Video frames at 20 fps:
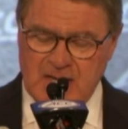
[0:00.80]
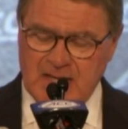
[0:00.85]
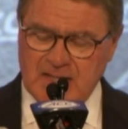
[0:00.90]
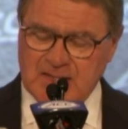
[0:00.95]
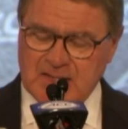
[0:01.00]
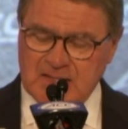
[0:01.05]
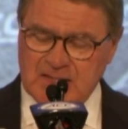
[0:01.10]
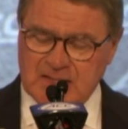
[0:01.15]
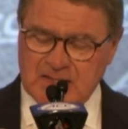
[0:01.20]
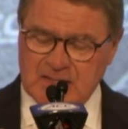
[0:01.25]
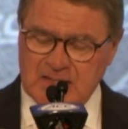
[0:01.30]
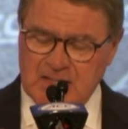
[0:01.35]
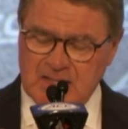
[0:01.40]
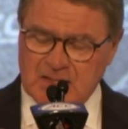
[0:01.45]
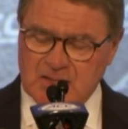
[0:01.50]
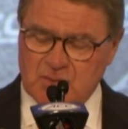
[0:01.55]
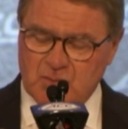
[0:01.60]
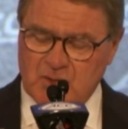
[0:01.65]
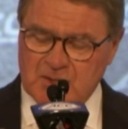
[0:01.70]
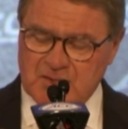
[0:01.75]
The A C
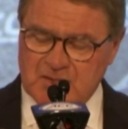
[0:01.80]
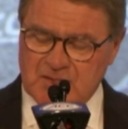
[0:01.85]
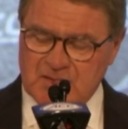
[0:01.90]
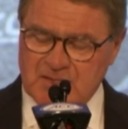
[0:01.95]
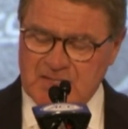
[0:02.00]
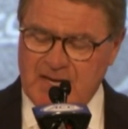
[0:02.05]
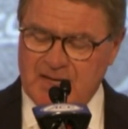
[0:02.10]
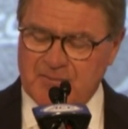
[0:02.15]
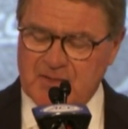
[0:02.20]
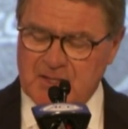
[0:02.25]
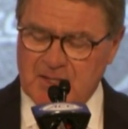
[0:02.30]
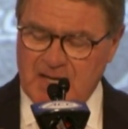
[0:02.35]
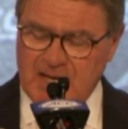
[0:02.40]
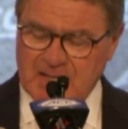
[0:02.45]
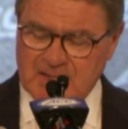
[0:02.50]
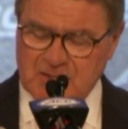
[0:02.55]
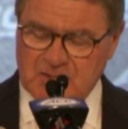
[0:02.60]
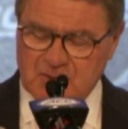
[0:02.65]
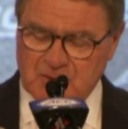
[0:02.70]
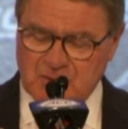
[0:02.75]
C has won seven
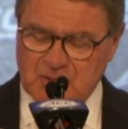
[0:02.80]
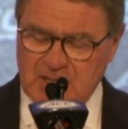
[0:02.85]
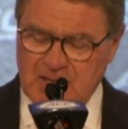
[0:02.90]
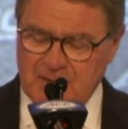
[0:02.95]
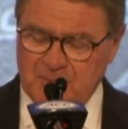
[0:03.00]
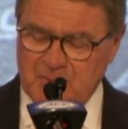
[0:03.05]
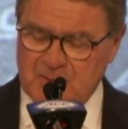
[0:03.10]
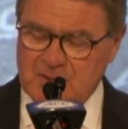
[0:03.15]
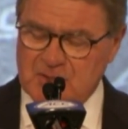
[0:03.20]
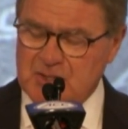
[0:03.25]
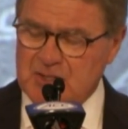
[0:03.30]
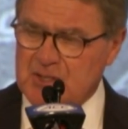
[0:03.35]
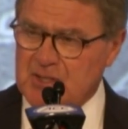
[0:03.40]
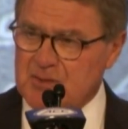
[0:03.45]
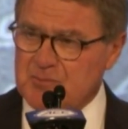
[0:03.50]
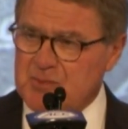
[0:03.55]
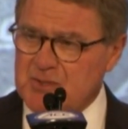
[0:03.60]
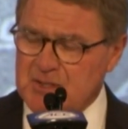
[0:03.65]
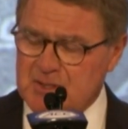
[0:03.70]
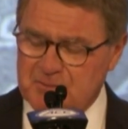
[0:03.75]
national
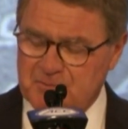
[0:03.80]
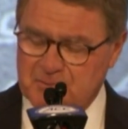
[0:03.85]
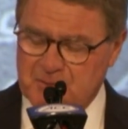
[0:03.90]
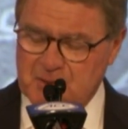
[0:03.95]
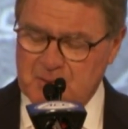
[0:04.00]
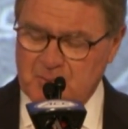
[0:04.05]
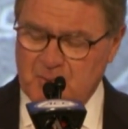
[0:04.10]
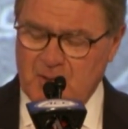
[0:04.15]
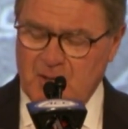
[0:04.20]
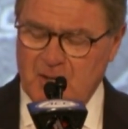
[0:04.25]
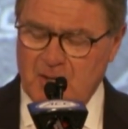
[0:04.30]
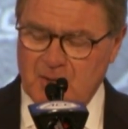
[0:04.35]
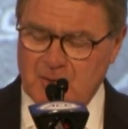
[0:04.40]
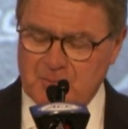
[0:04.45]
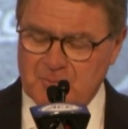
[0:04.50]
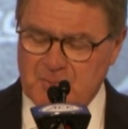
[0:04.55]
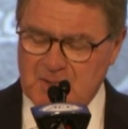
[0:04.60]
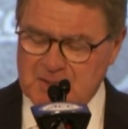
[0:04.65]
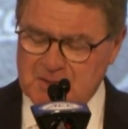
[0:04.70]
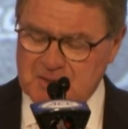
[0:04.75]
championships in
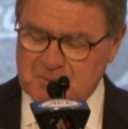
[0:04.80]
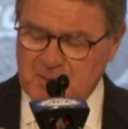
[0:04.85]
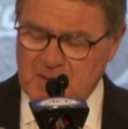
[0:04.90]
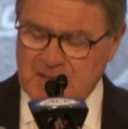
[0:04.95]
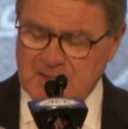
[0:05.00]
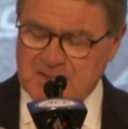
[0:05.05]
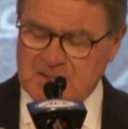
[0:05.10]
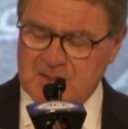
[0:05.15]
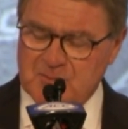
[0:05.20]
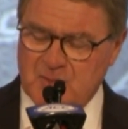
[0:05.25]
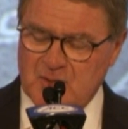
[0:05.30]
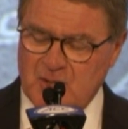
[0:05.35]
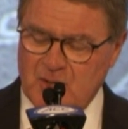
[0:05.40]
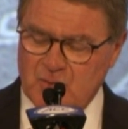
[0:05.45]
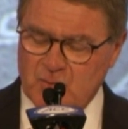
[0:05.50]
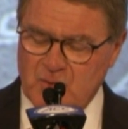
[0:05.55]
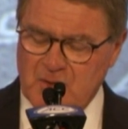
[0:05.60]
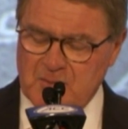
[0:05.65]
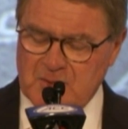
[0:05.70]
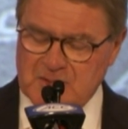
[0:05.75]
football, men's
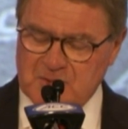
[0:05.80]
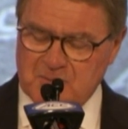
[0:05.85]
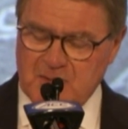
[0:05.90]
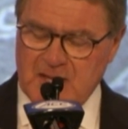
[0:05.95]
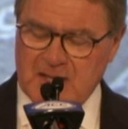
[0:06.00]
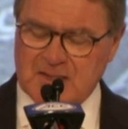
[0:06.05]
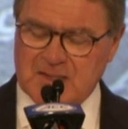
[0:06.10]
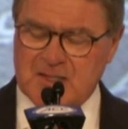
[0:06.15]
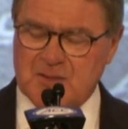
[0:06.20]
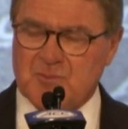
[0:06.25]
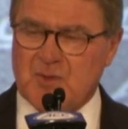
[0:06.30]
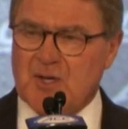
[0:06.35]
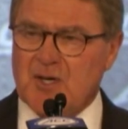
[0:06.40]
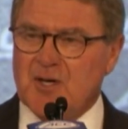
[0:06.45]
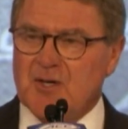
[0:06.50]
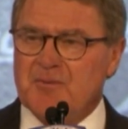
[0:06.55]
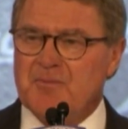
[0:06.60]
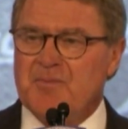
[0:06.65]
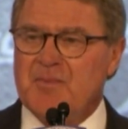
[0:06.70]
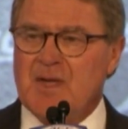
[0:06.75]
basketball, women's
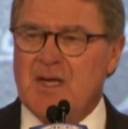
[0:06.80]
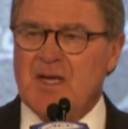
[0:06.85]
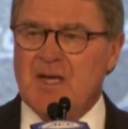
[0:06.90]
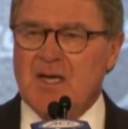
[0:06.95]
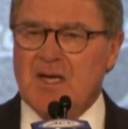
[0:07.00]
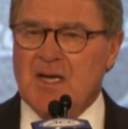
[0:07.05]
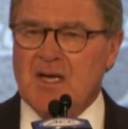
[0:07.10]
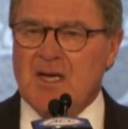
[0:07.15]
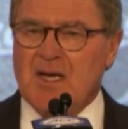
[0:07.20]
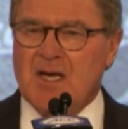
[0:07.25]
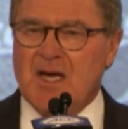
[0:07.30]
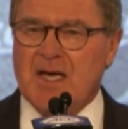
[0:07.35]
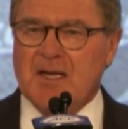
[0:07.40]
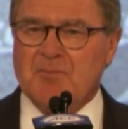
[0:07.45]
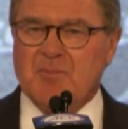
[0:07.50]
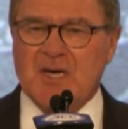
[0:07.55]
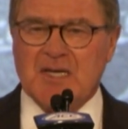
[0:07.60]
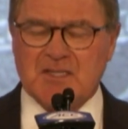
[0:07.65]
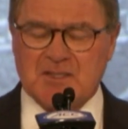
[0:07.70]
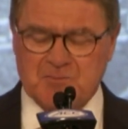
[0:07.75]
basketball,
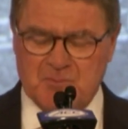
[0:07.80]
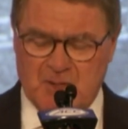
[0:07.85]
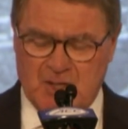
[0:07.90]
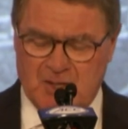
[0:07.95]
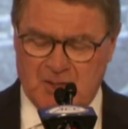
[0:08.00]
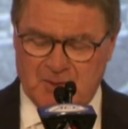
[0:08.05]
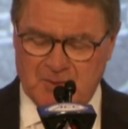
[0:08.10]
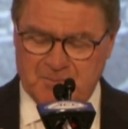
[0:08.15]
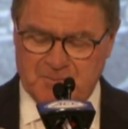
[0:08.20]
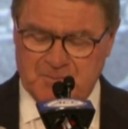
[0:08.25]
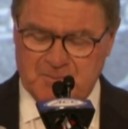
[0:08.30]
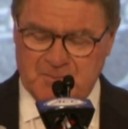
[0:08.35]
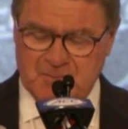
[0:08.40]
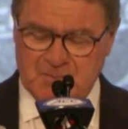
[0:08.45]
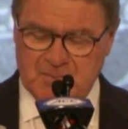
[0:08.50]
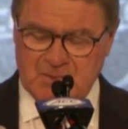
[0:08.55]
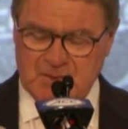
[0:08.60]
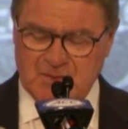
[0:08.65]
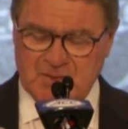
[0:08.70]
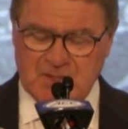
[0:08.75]
and baseball
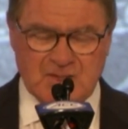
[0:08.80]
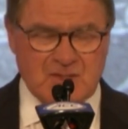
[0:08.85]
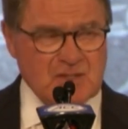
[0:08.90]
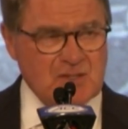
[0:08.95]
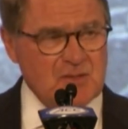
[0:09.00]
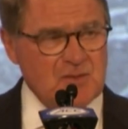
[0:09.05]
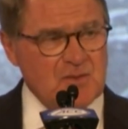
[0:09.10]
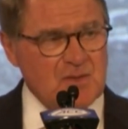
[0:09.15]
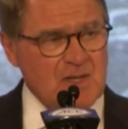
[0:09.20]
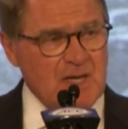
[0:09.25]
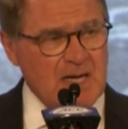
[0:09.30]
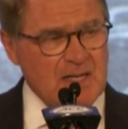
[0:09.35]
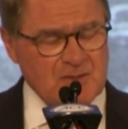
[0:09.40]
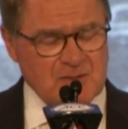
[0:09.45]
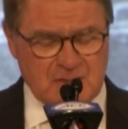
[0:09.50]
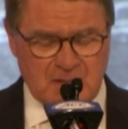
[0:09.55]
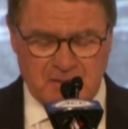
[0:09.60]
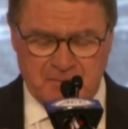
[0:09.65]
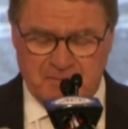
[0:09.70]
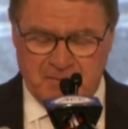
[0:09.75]
since two
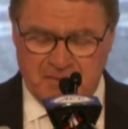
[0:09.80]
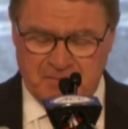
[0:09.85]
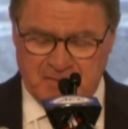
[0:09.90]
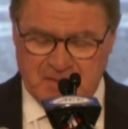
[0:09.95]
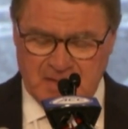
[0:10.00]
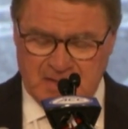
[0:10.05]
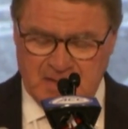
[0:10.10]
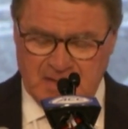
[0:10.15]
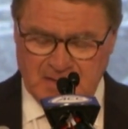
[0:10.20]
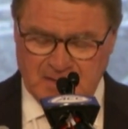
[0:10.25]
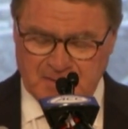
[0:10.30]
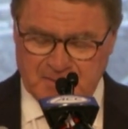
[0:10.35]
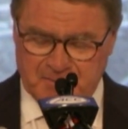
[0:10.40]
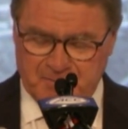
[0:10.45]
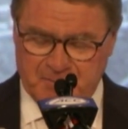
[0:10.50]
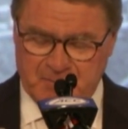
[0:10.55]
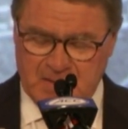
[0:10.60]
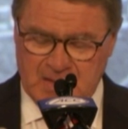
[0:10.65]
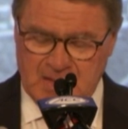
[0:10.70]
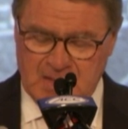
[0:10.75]
thousand fifteen.
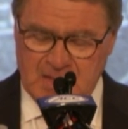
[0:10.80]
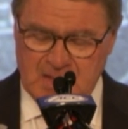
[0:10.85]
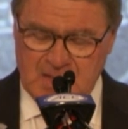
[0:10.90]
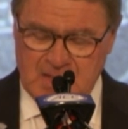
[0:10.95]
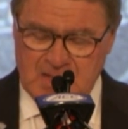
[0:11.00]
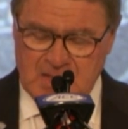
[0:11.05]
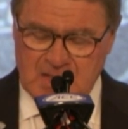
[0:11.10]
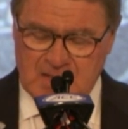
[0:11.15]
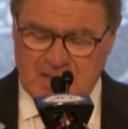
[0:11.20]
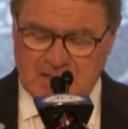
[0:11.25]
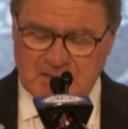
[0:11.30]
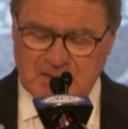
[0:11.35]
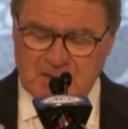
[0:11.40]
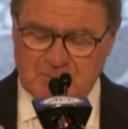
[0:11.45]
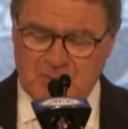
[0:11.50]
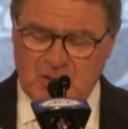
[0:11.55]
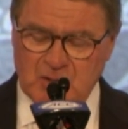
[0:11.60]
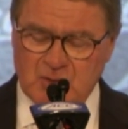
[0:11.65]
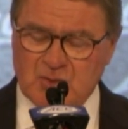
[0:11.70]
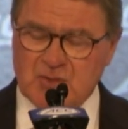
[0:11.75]
That's
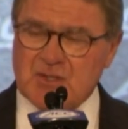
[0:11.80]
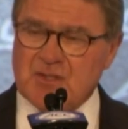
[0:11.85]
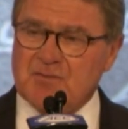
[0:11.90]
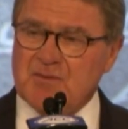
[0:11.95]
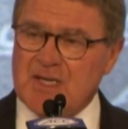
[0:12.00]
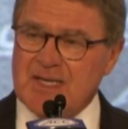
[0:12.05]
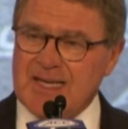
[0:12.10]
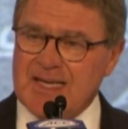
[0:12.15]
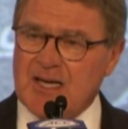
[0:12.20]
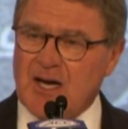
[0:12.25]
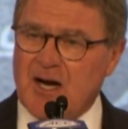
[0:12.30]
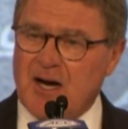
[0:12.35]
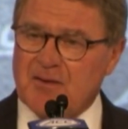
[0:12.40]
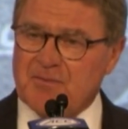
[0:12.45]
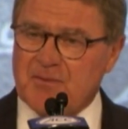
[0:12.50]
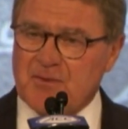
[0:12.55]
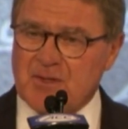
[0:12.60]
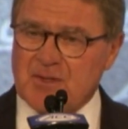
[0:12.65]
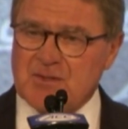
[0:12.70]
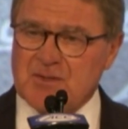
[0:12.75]
the most of any
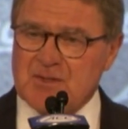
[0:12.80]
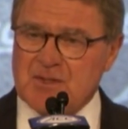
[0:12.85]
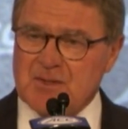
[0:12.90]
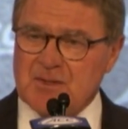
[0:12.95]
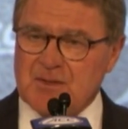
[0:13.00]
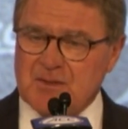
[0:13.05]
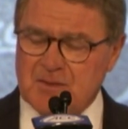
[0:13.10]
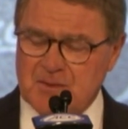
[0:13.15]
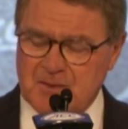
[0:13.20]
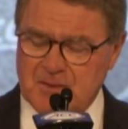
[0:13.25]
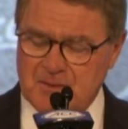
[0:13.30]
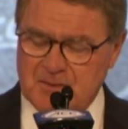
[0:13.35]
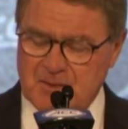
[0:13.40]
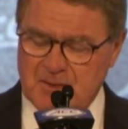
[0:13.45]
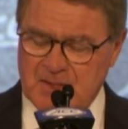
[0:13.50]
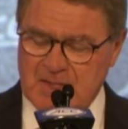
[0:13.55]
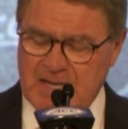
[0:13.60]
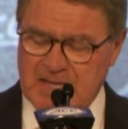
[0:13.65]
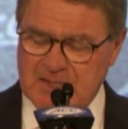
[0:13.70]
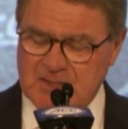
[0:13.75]
conference.
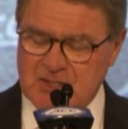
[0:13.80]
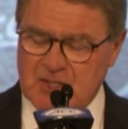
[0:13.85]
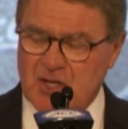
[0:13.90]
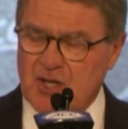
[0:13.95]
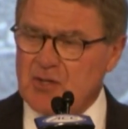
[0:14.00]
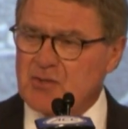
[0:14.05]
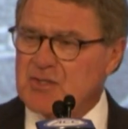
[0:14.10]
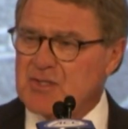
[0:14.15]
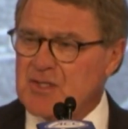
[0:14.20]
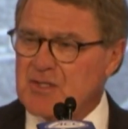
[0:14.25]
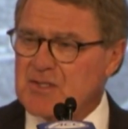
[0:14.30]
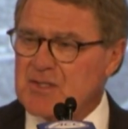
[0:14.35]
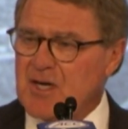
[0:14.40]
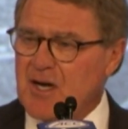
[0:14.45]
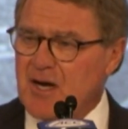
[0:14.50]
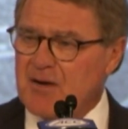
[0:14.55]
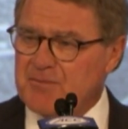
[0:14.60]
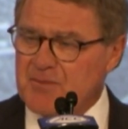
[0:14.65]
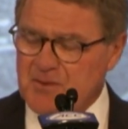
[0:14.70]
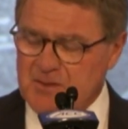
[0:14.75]
The next
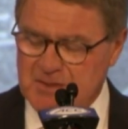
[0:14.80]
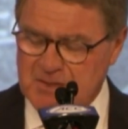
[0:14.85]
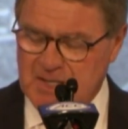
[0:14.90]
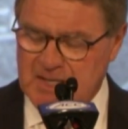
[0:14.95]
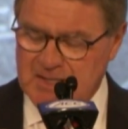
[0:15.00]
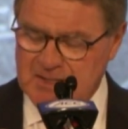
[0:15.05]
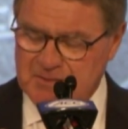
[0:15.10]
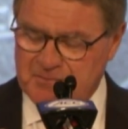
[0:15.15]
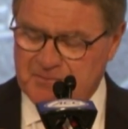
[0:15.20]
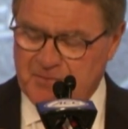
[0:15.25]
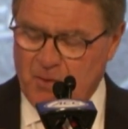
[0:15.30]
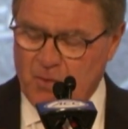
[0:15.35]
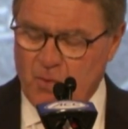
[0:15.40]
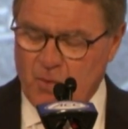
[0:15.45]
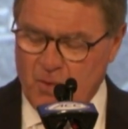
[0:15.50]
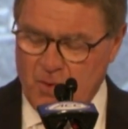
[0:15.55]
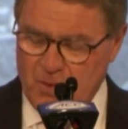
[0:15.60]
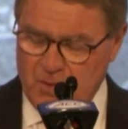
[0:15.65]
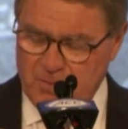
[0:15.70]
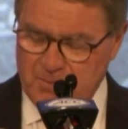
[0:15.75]
closest conference has
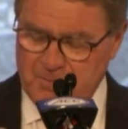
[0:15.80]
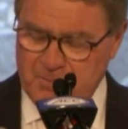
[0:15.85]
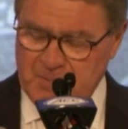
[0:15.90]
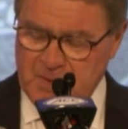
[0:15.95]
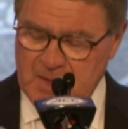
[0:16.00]
four.